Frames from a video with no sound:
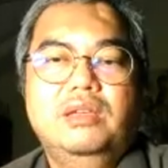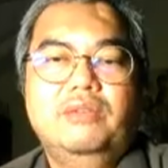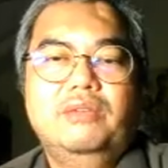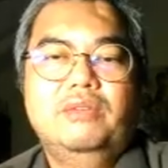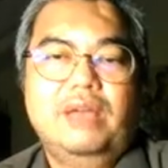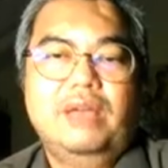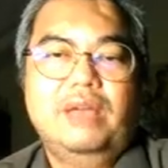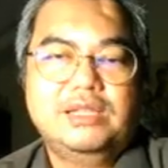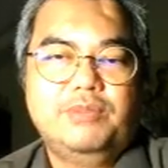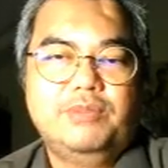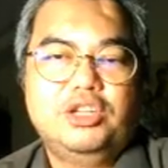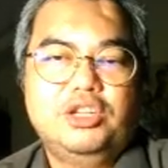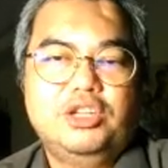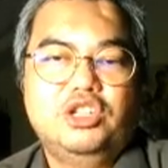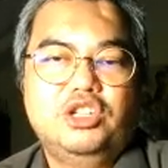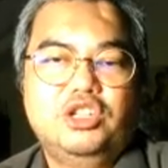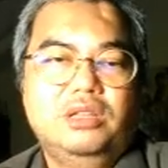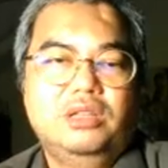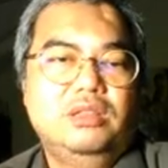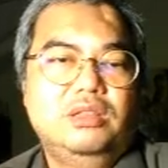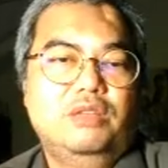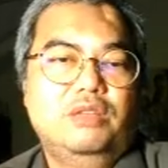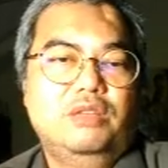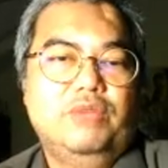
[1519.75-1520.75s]
as
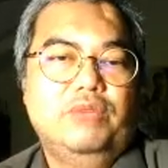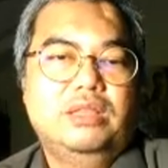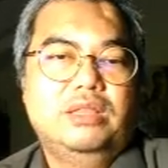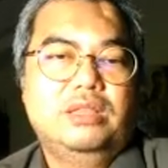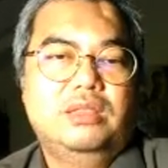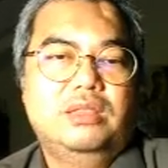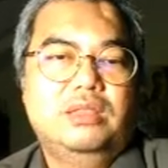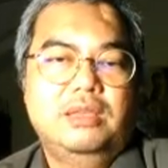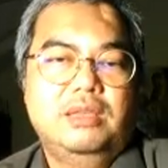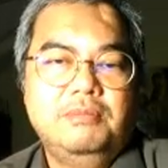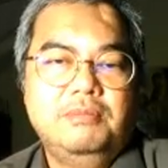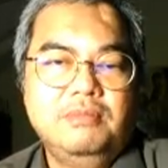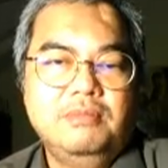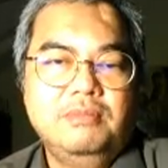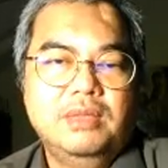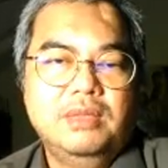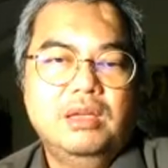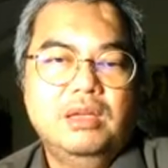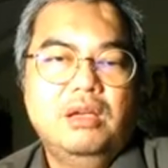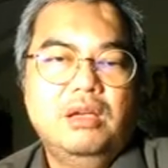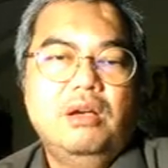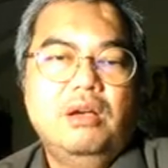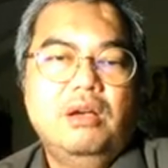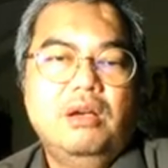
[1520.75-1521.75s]
mentioned, the victim
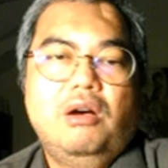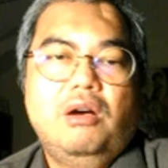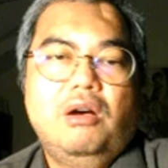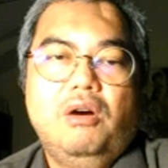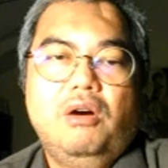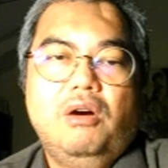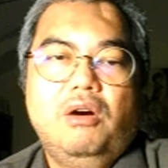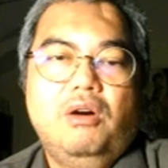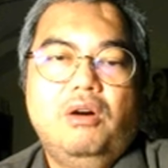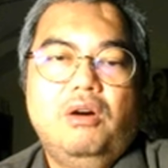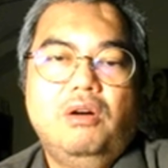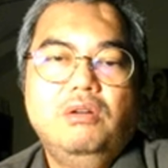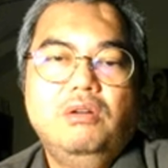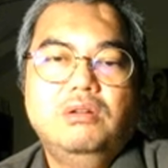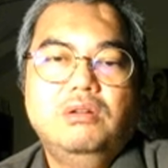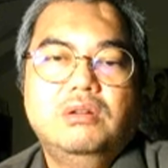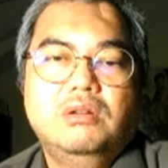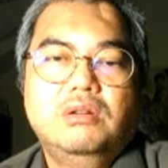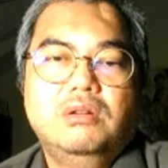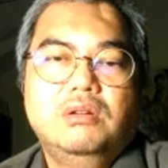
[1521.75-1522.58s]
or